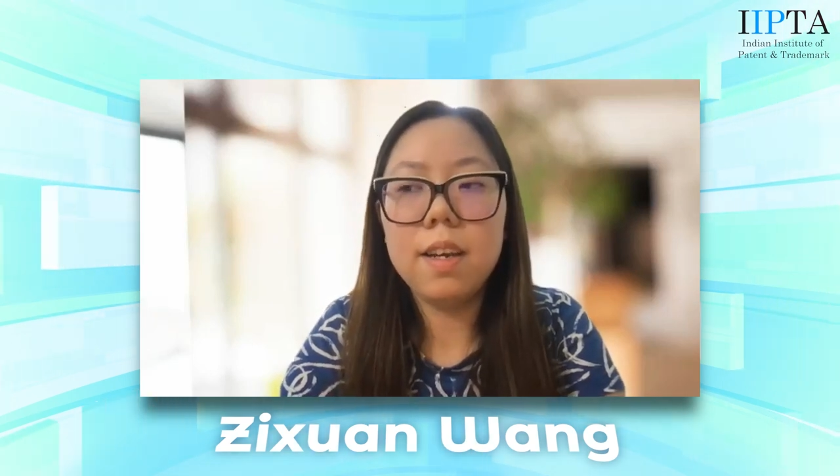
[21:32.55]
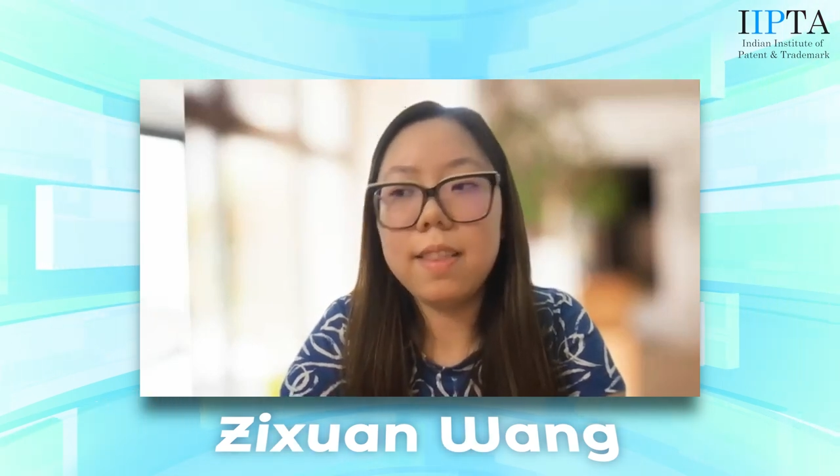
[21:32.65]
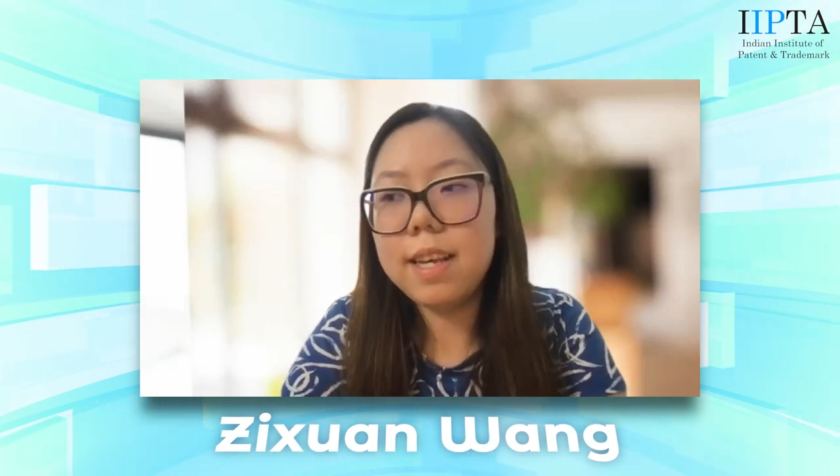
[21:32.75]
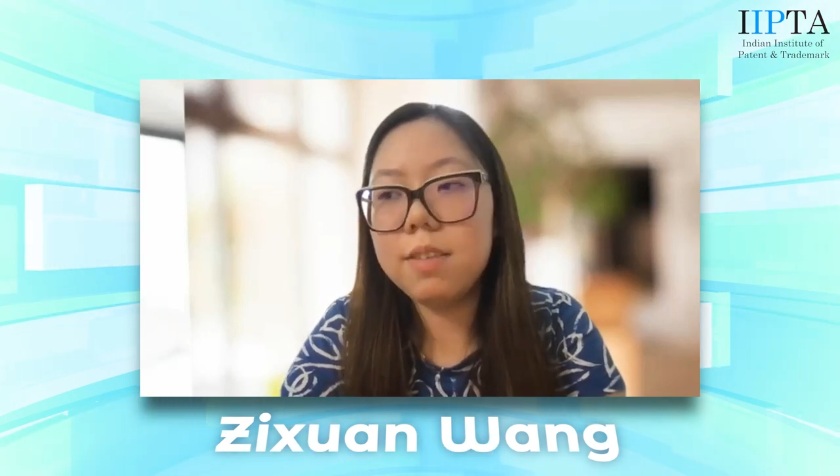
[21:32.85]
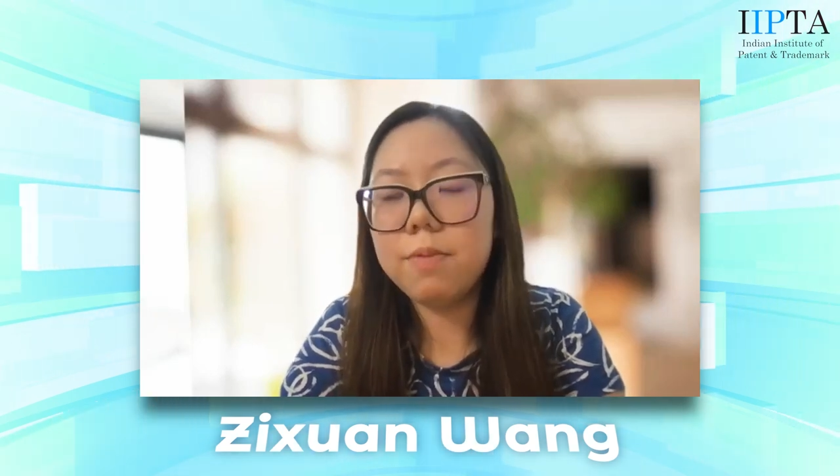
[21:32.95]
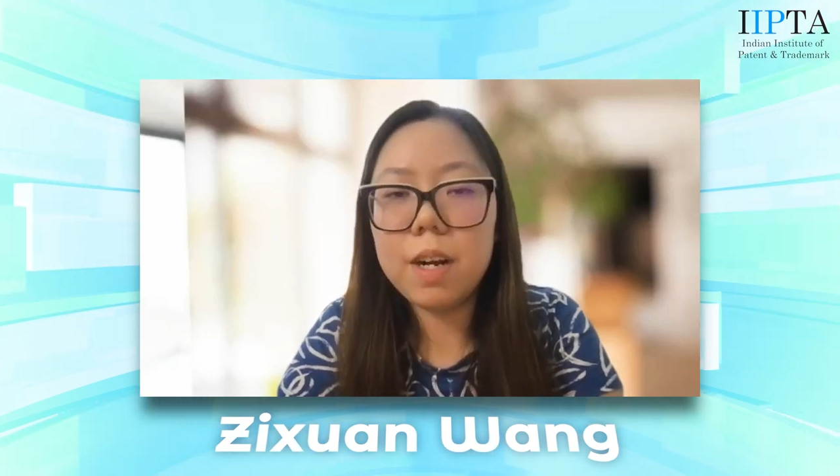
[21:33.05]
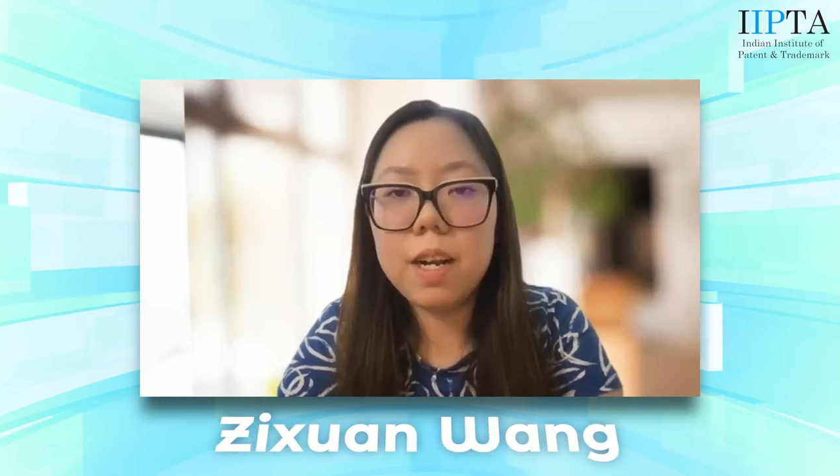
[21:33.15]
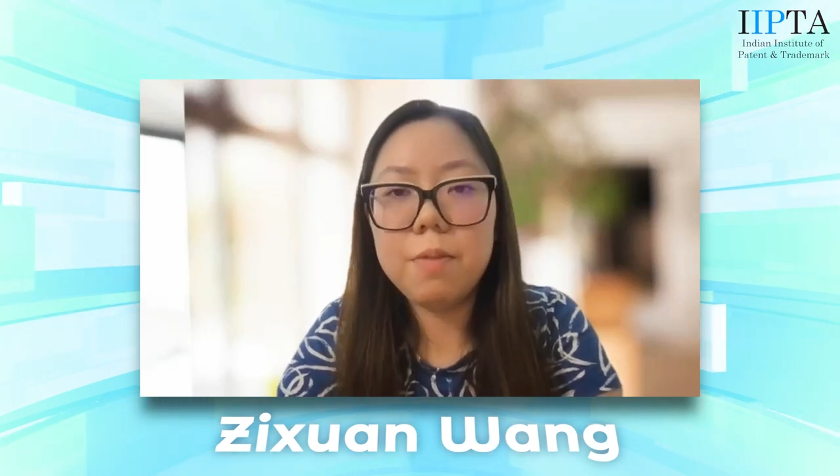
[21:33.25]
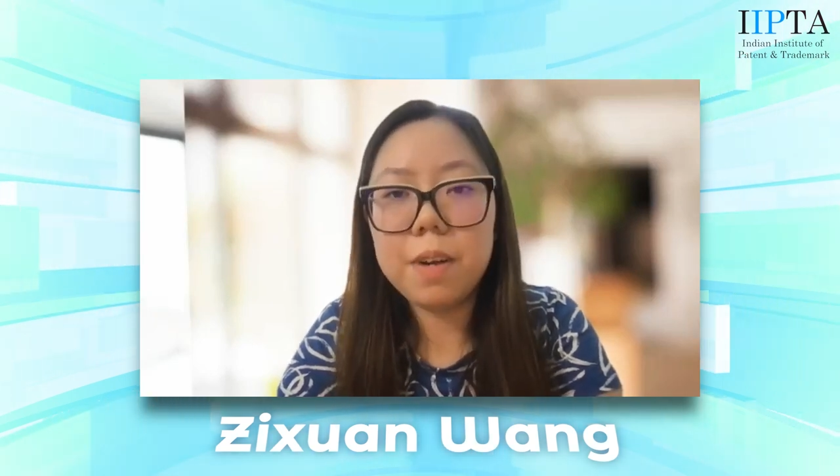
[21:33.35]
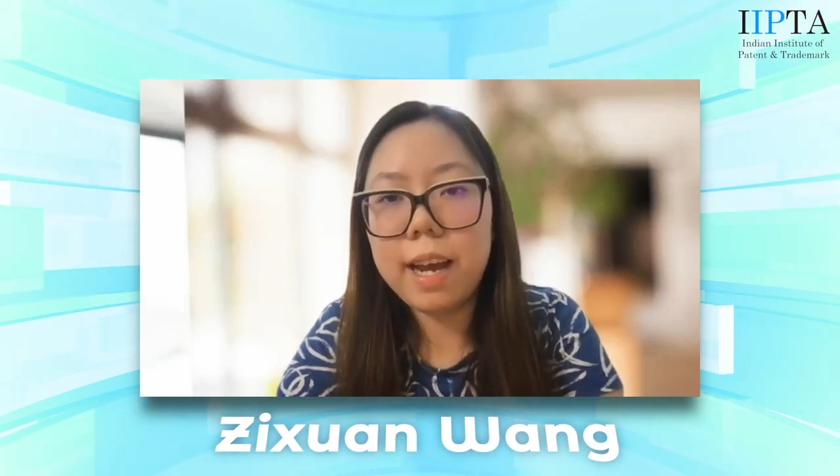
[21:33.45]
this
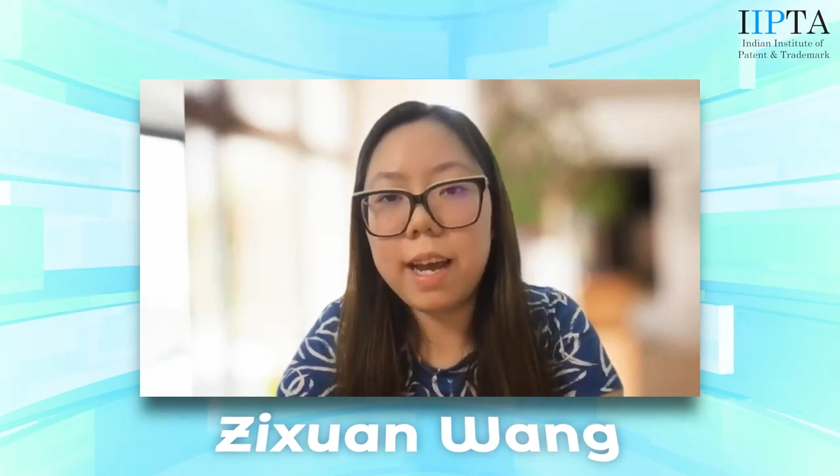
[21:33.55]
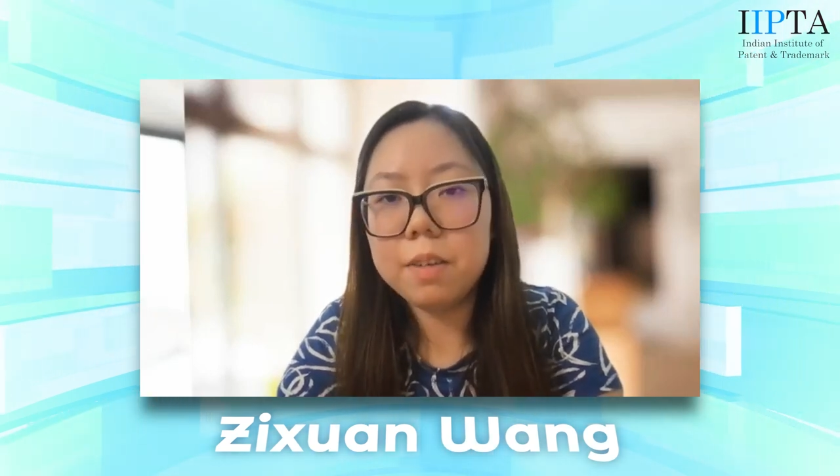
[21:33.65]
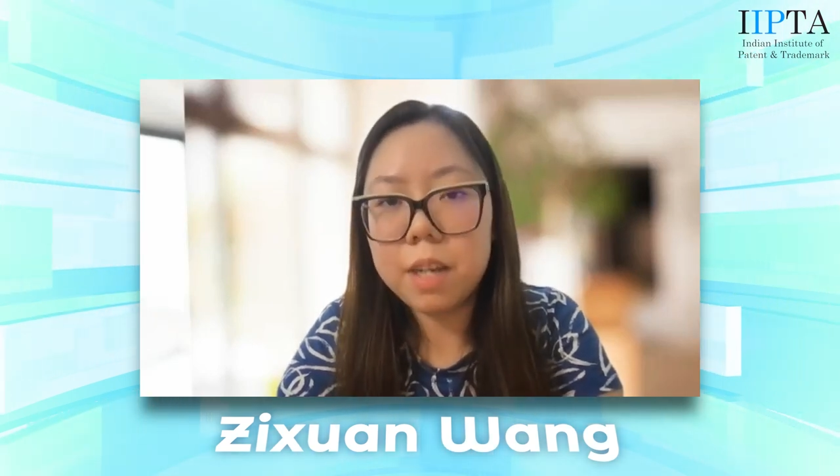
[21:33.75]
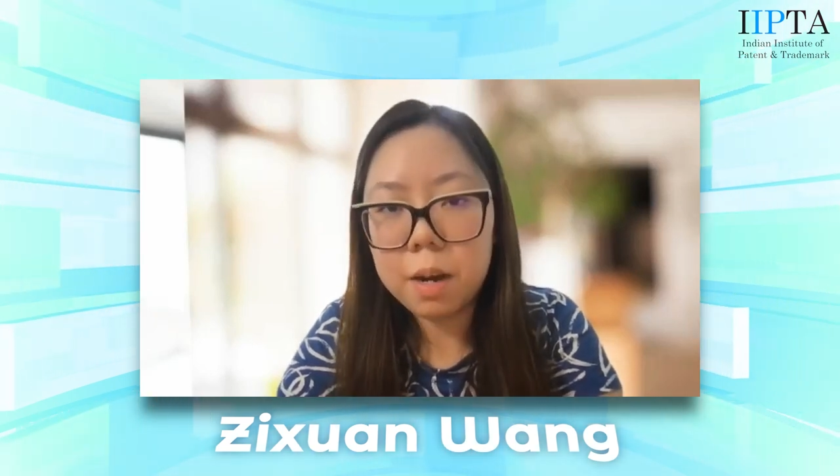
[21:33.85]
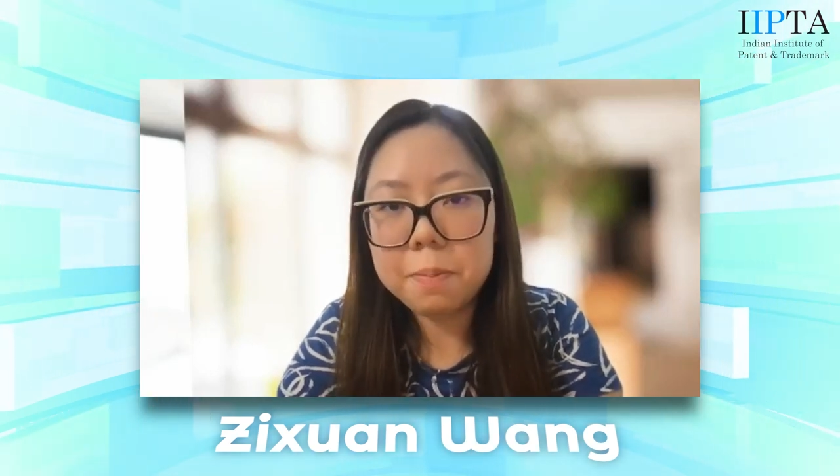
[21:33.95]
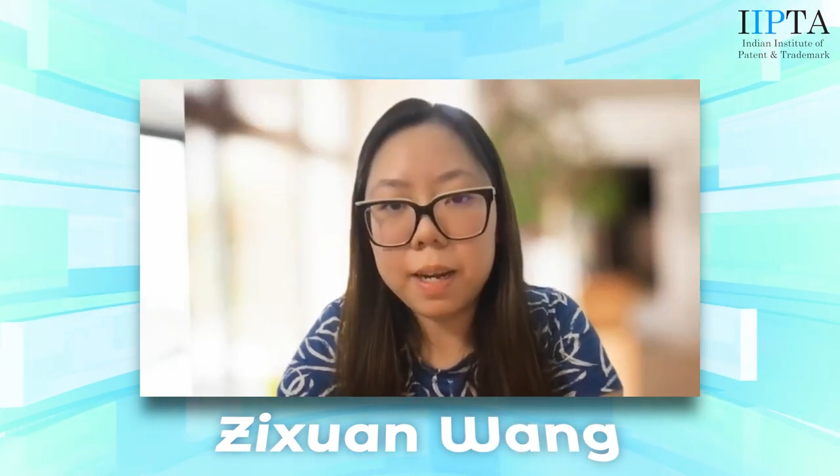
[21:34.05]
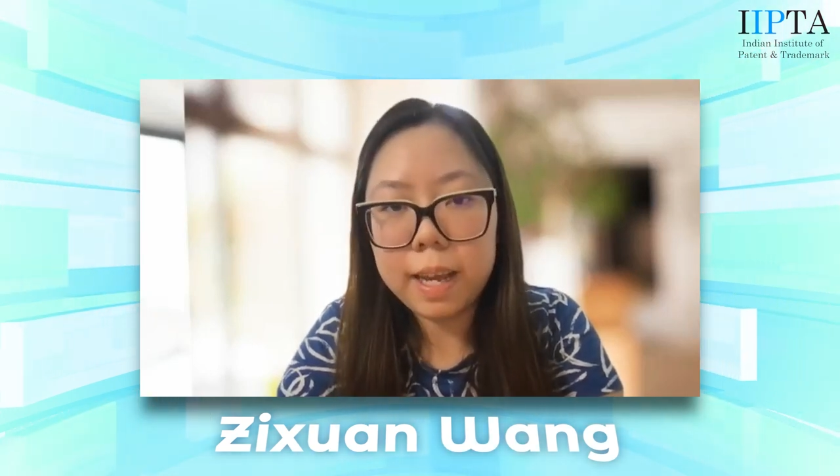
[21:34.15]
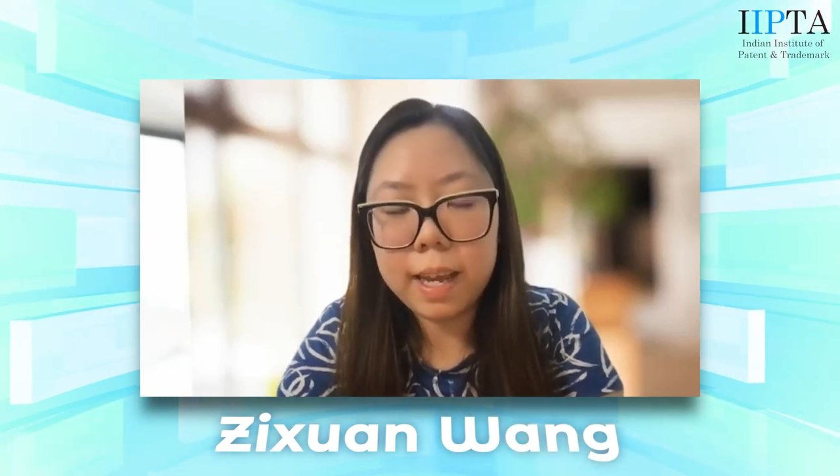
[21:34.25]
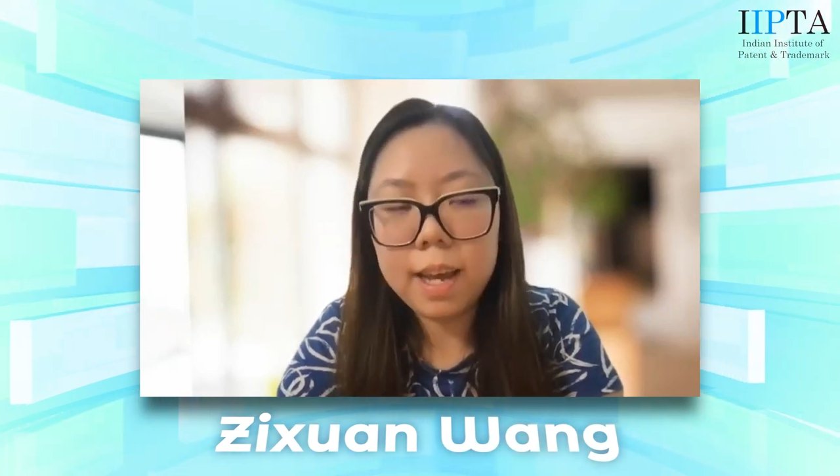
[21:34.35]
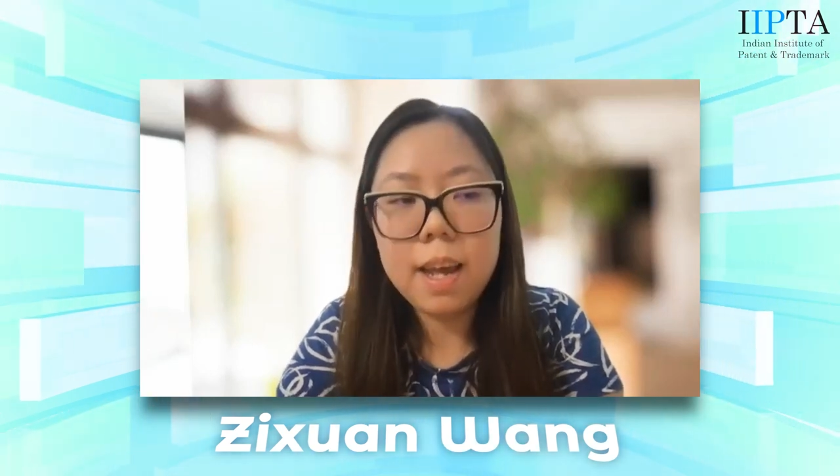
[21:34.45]
really renowned
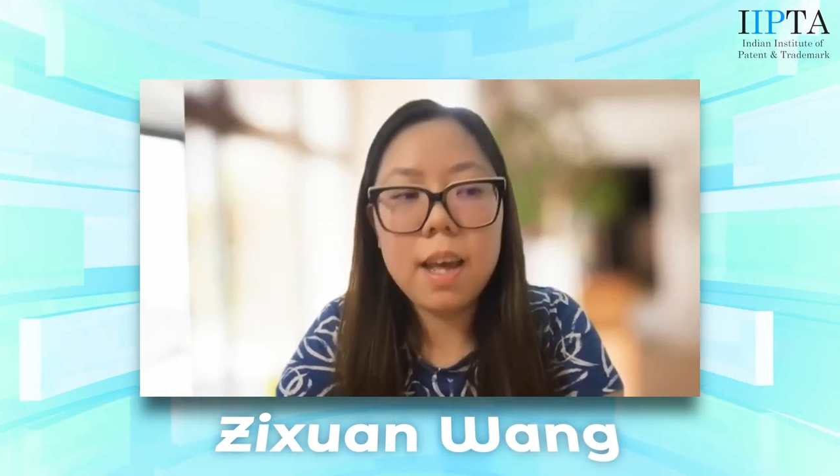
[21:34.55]
company,